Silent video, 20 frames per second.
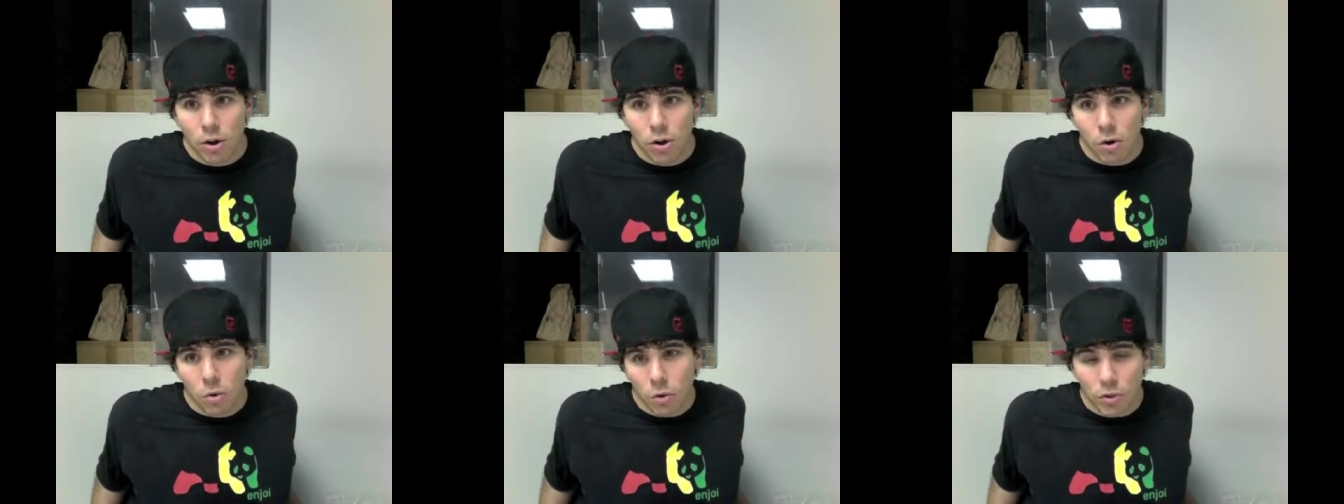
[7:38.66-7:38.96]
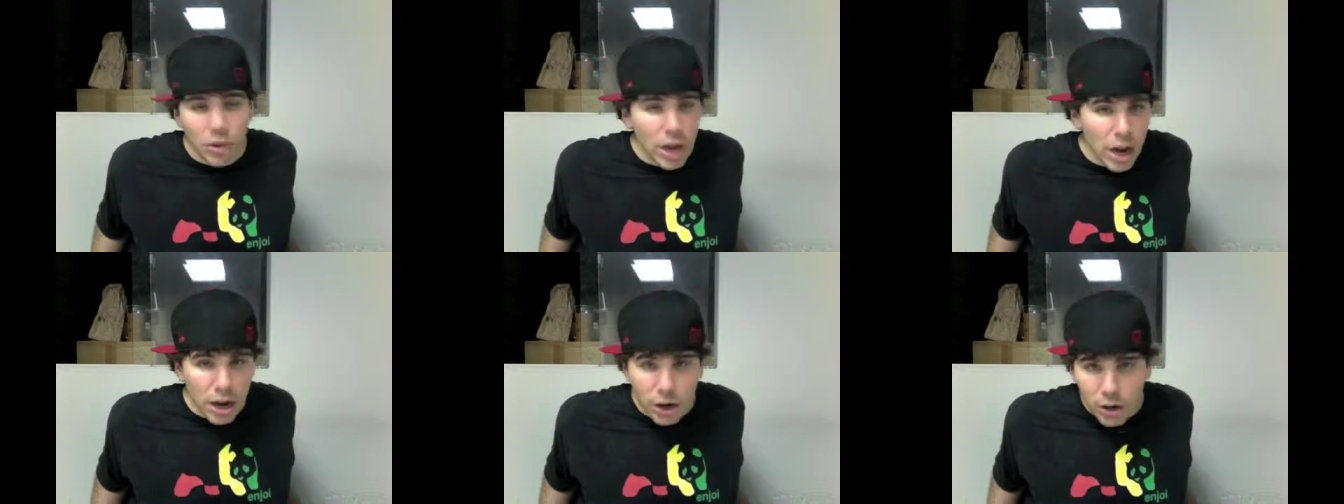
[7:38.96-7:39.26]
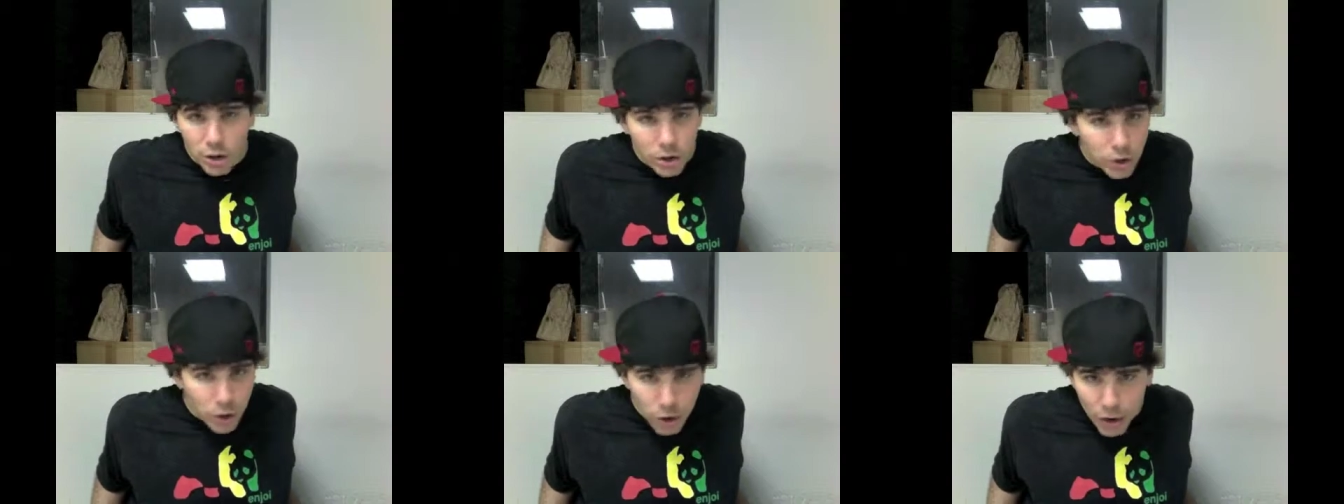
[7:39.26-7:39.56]
what the heck are
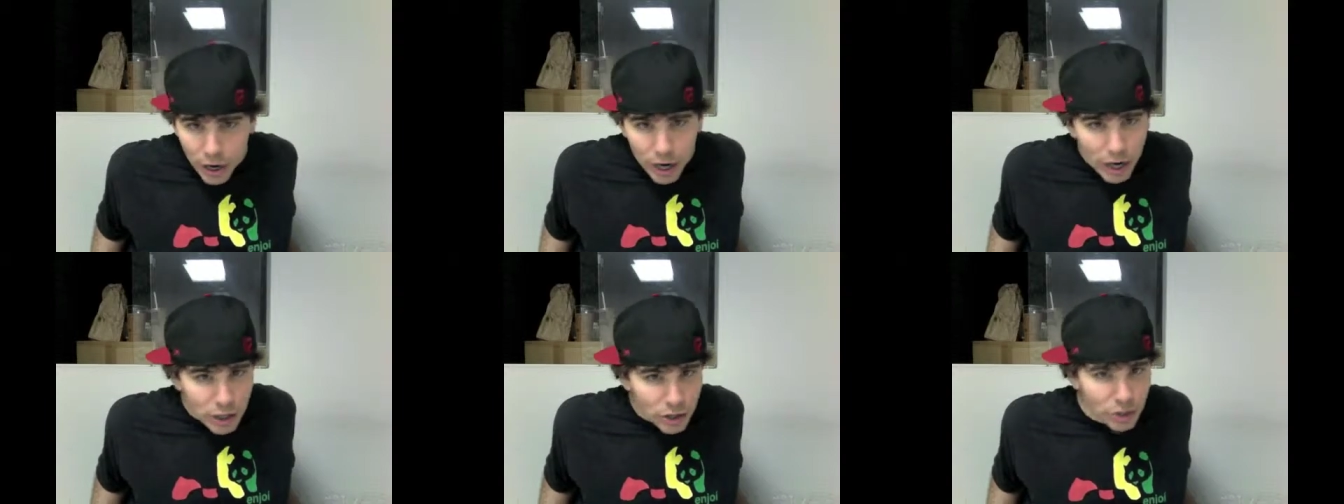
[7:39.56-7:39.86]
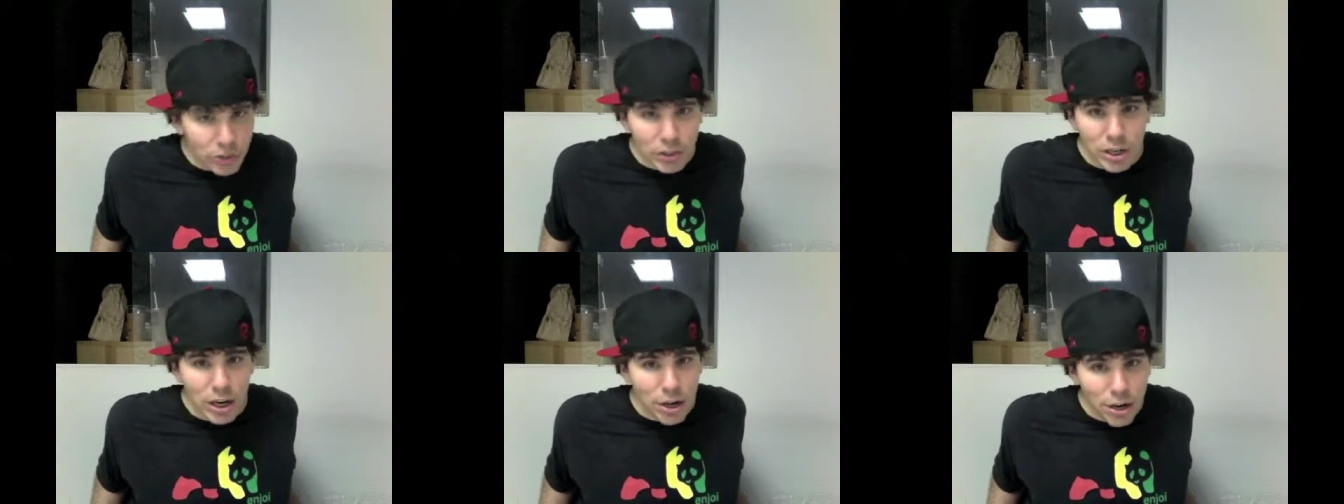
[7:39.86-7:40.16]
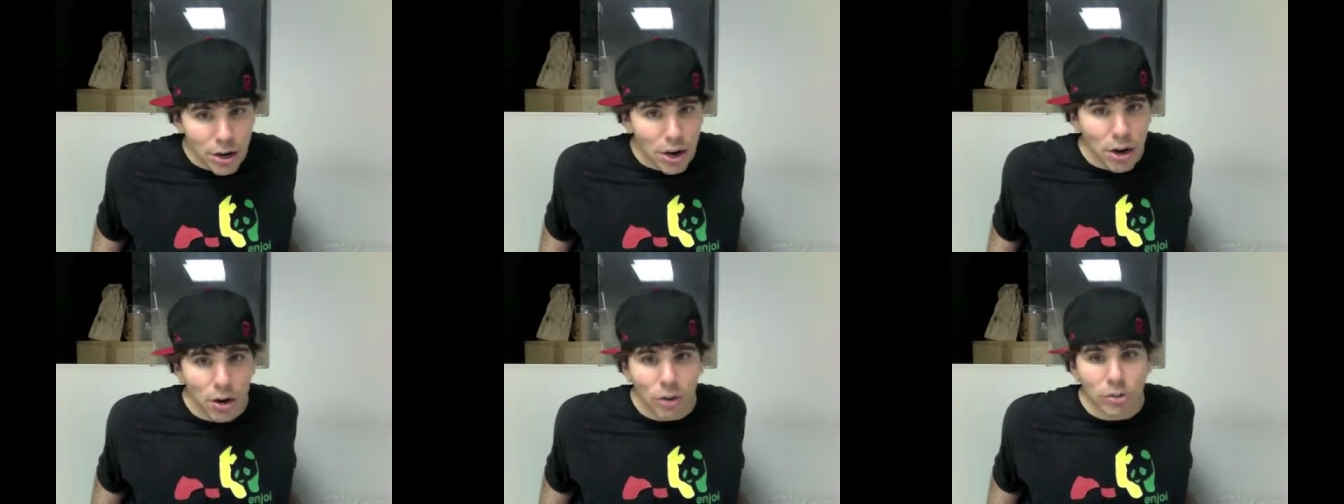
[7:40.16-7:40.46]
you doing? I just said
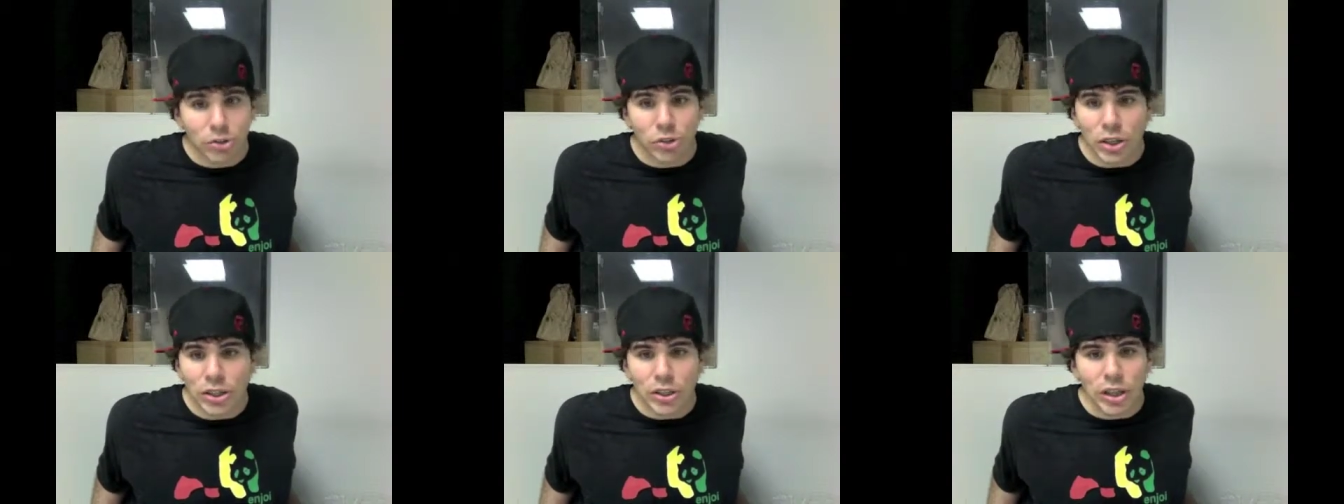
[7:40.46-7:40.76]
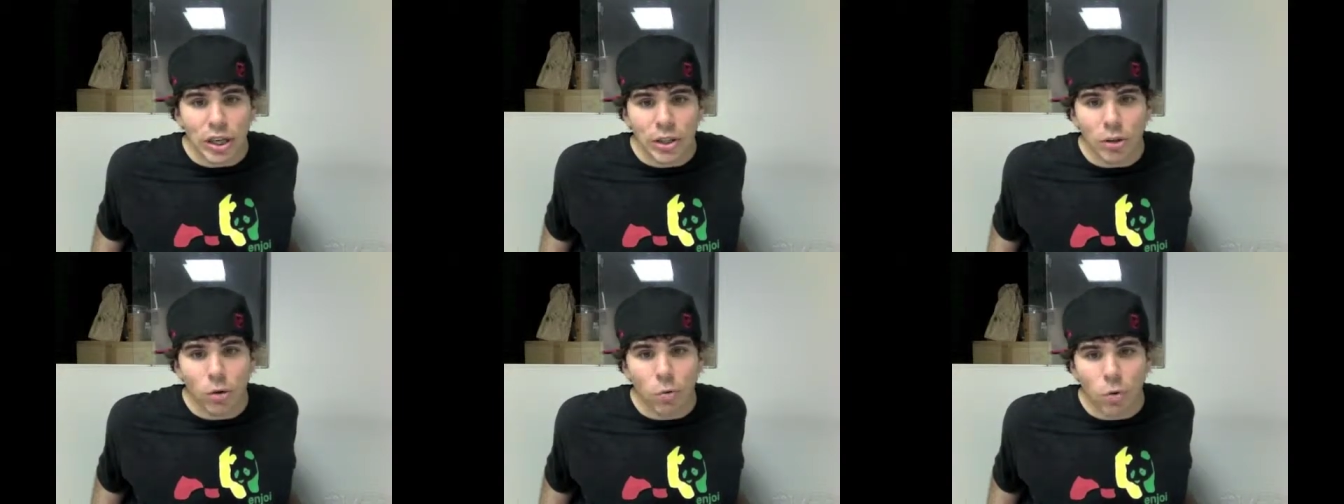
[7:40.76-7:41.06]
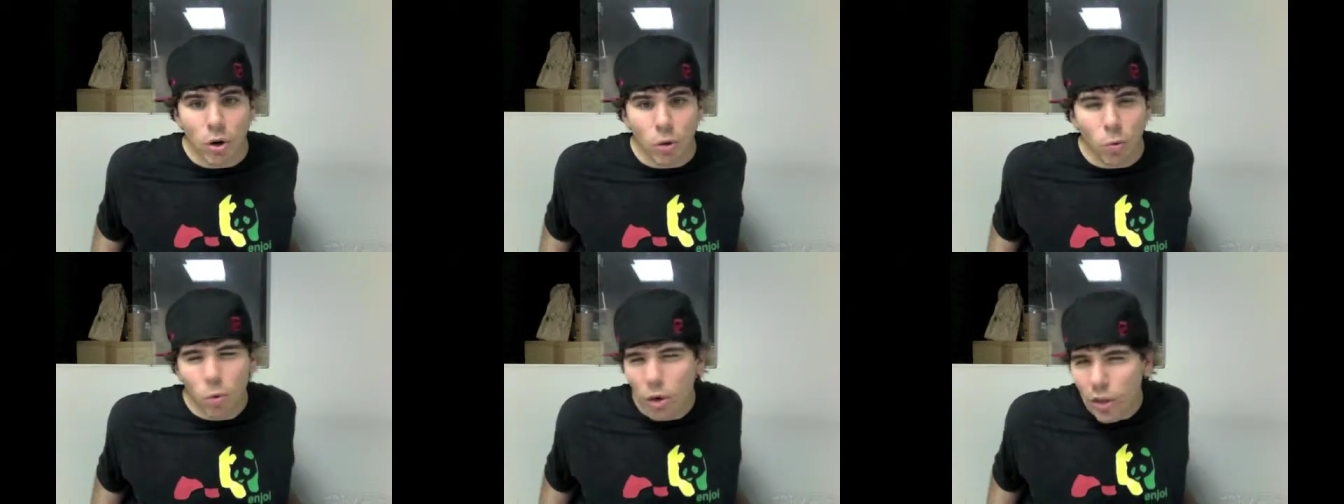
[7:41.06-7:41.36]
no. So that's like
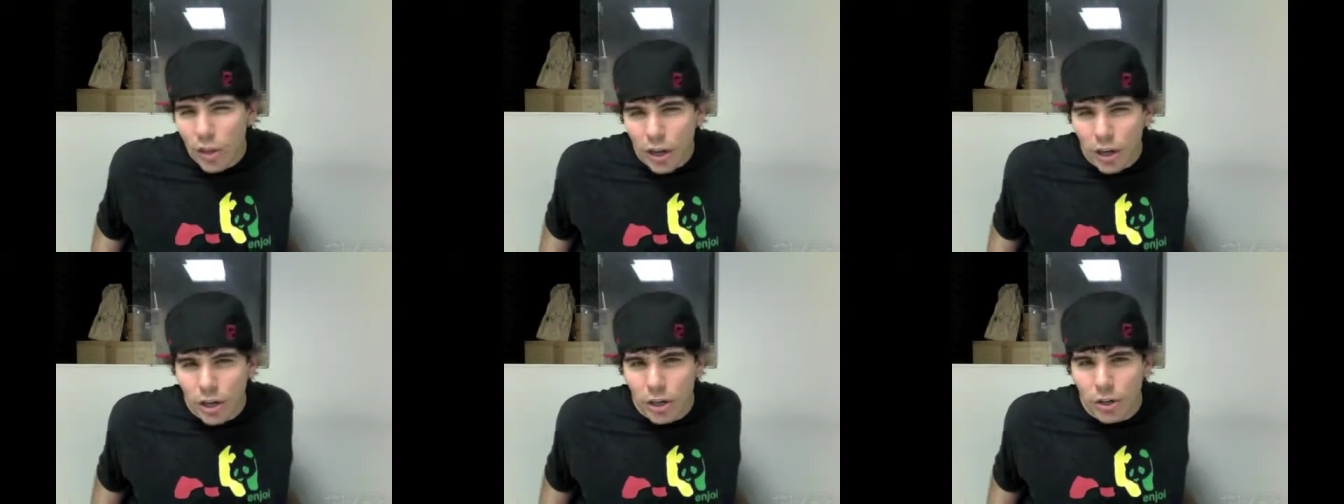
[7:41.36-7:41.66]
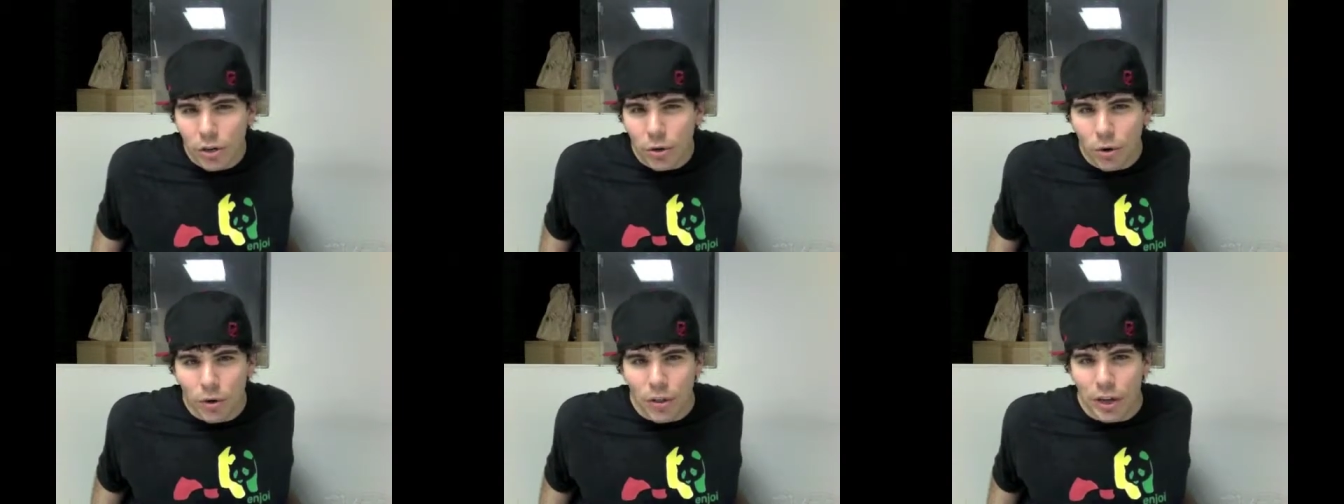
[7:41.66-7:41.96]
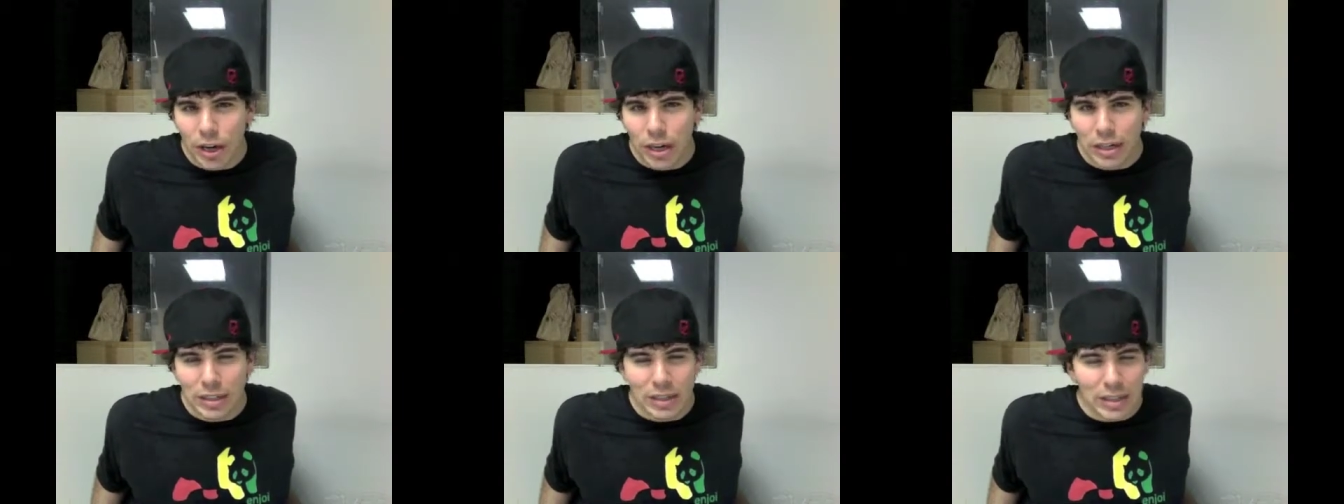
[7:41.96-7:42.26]
what are they going to do? Are
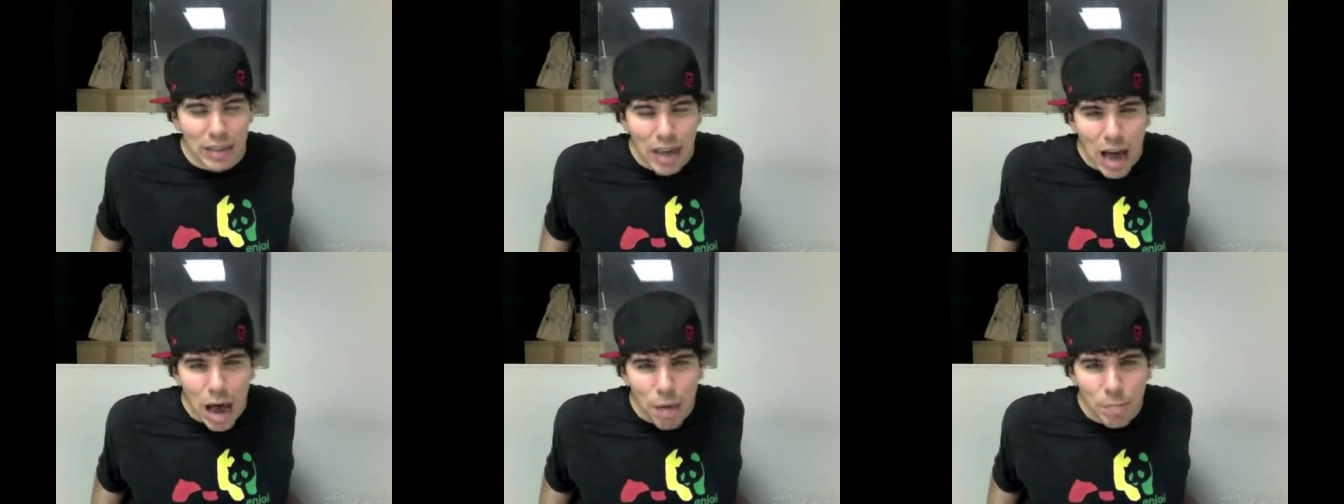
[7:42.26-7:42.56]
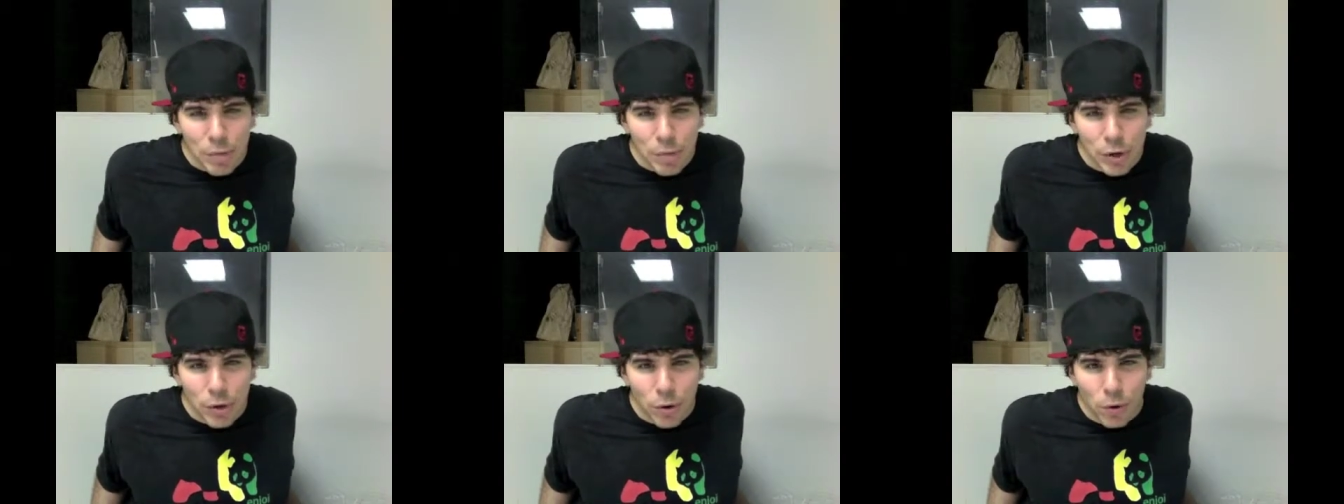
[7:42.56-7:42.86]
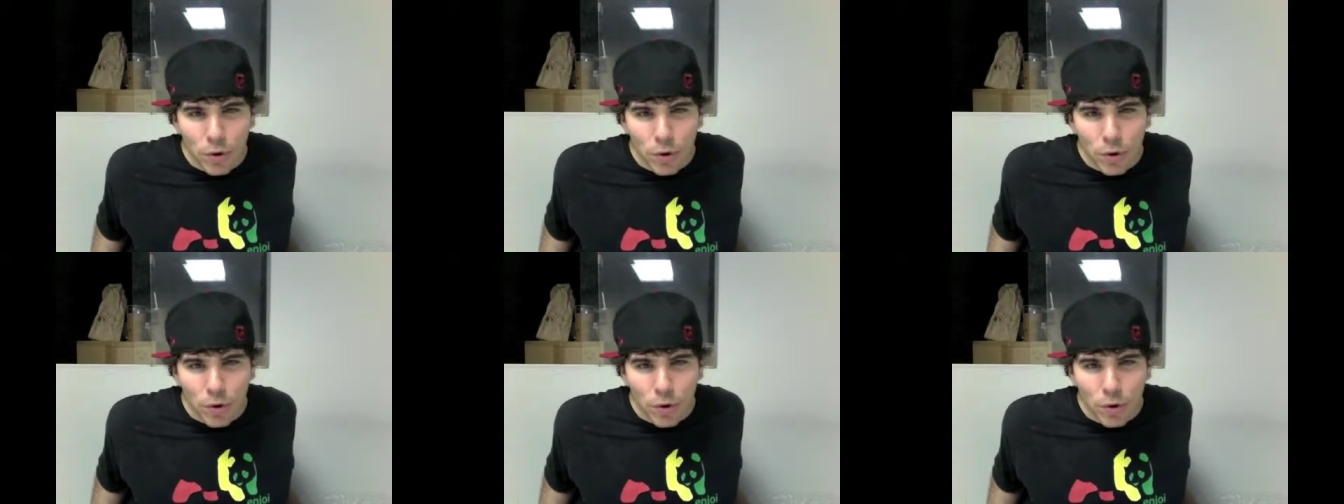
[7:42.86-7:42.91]
they going to slap you?